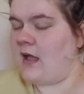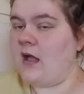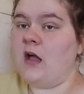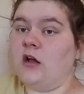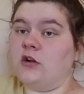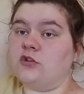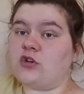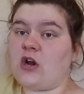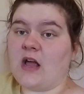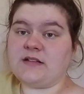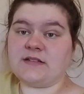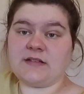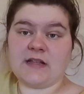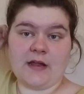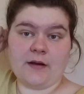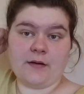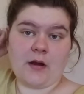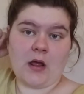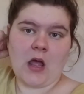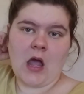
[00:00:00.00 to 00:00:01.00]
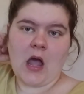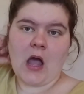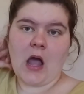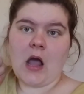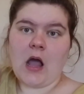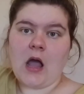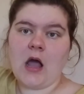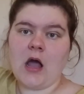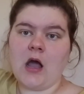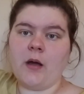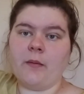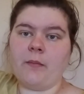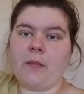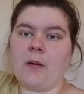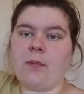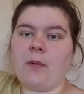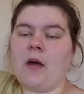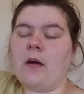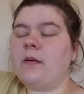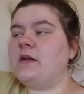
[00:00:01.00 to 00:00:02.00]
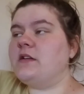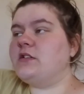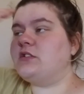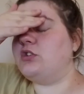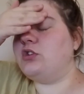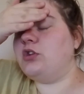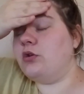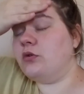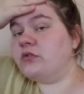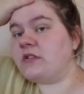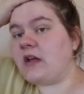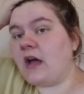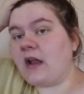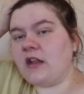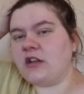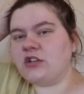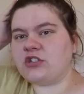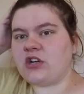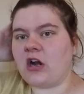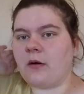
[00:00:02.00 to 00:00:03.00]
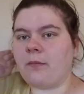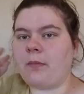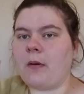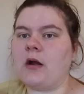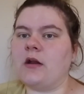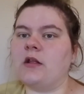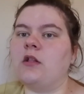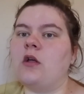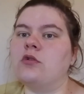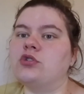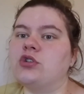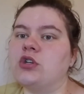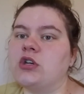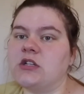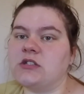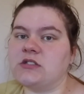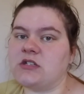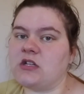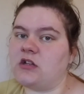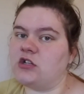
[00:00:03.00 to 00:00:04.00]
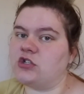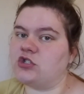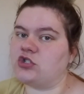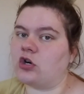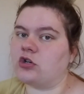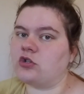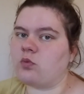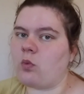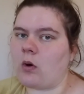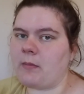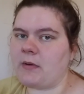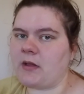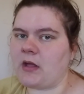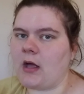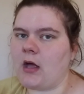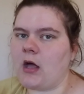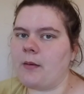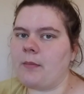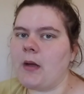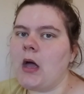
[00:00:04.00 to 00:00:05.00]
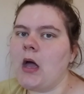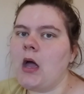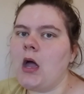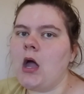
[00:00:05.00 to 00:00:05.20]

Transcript: Dry skin. I'll probably use that in-shower body lotion until it starts warming up,